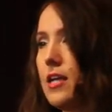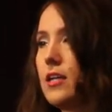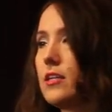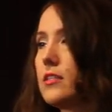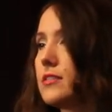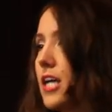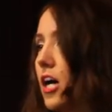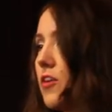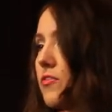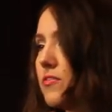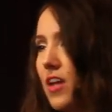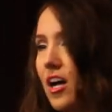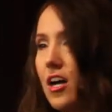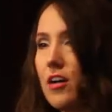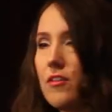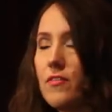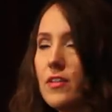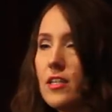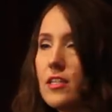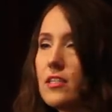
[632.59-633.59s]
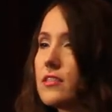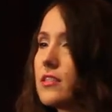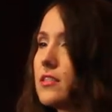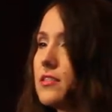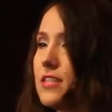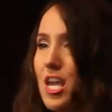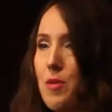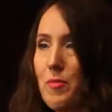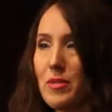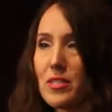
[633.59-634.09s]
Self love is the
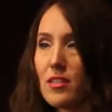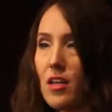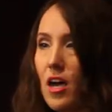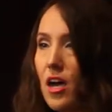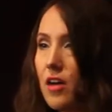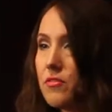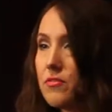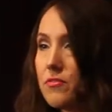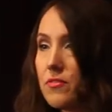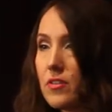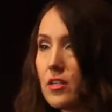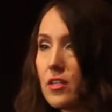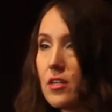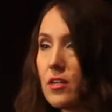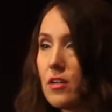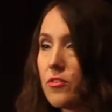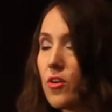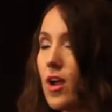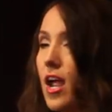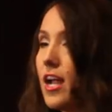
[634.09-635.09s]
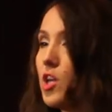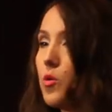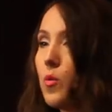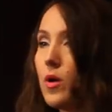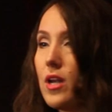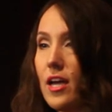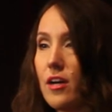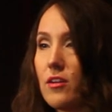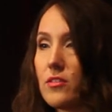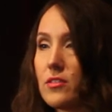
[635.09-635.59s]
same as love for
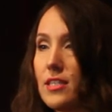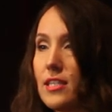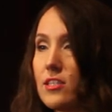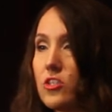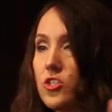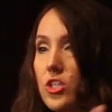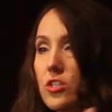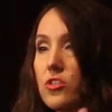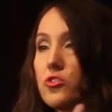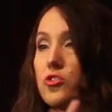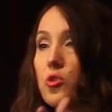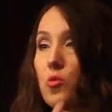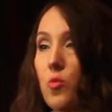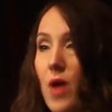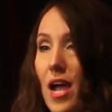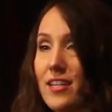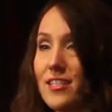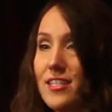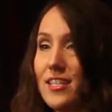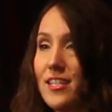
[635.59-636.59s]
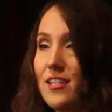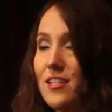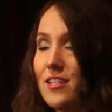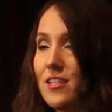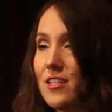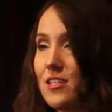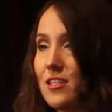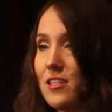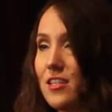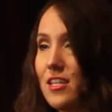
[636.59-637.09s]
anyone else, it's just directed
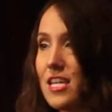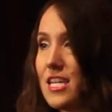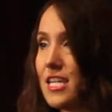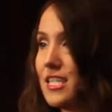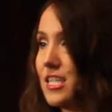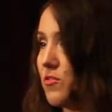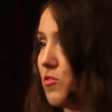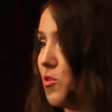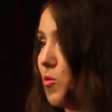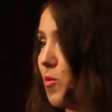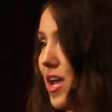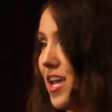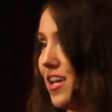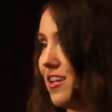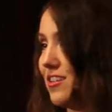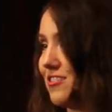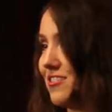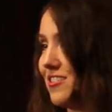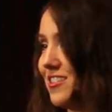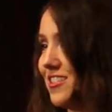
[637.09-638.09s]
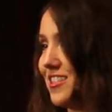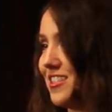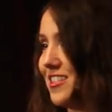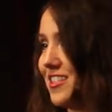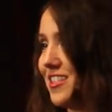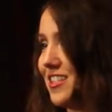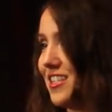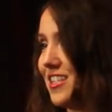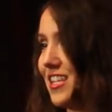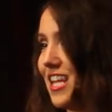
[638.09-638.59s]
in a different way
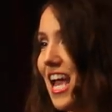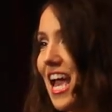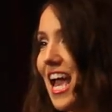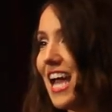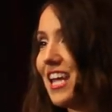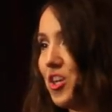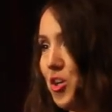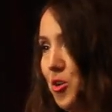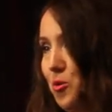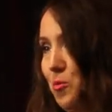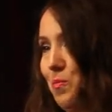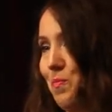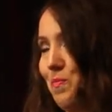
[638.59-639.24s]
at you.